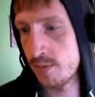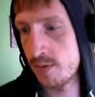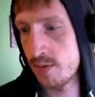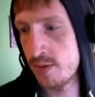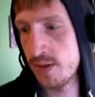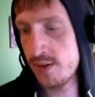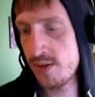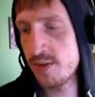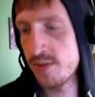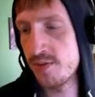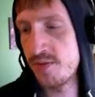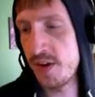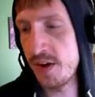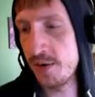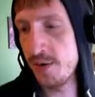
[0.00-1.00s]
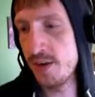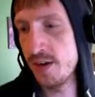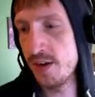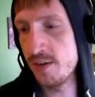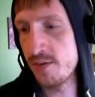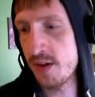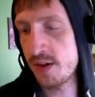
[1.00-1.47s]
This is very
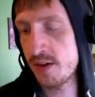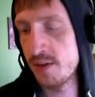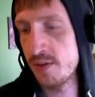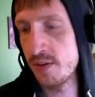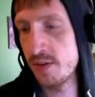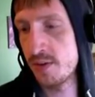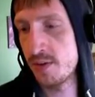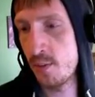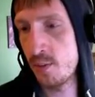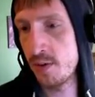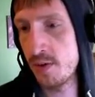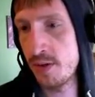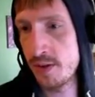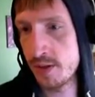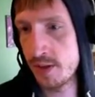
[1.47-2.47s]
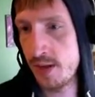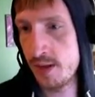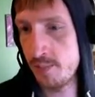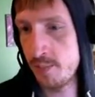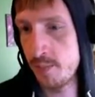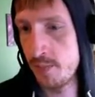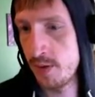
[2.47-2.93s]
ineffective at this point in the
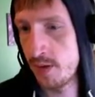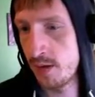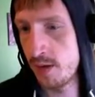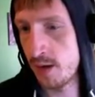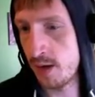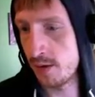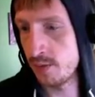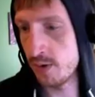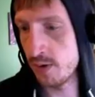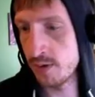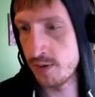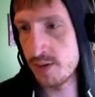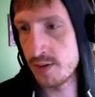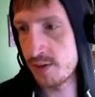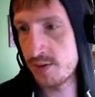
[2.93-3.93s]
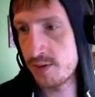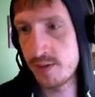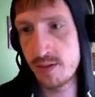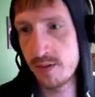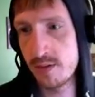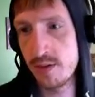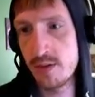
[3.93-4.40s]
game. I'd rather just
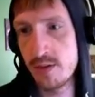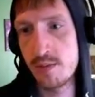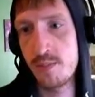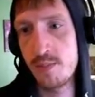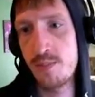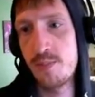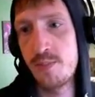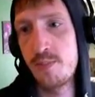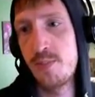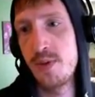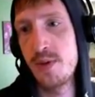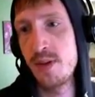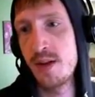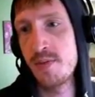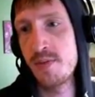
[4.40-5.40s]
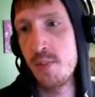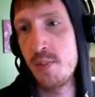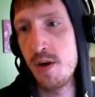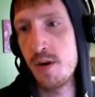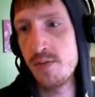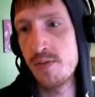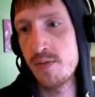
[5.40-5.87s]
peel off a
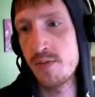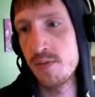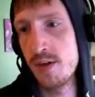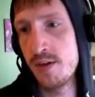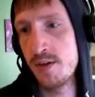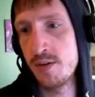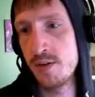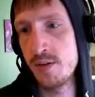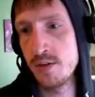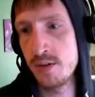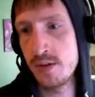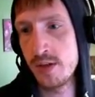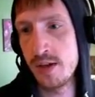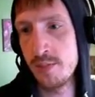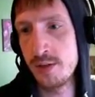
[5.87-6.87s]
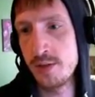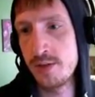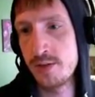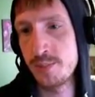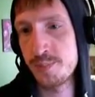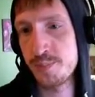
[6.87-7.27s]
buff and do a little damage.